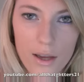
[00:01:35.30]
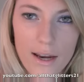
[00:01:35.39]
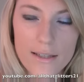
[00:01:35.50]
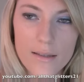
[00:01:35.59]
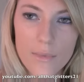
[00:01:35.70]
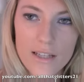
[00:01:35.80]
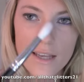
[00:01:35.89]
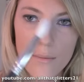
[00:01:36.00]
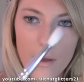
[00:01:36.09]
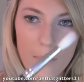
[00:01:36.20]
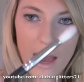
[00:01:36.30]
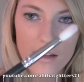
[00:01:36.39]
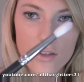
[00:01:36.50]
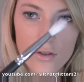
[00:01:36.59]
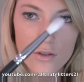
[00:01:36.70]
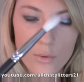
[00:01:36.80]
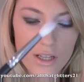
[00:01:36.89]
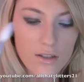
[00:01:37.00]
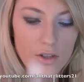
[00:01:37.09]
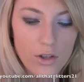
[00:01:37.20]
Okay, next I'm going to take my MAC two
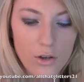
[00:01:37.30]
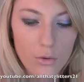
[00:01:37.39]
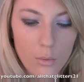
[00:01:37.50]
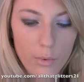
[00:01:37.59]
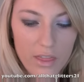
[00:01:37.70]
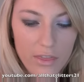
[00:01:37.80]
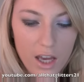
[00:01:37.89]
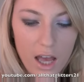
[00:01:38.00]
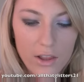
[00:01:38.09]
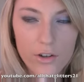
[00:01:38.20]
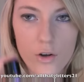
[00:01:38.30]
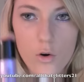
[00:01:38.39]
twenty-two with the color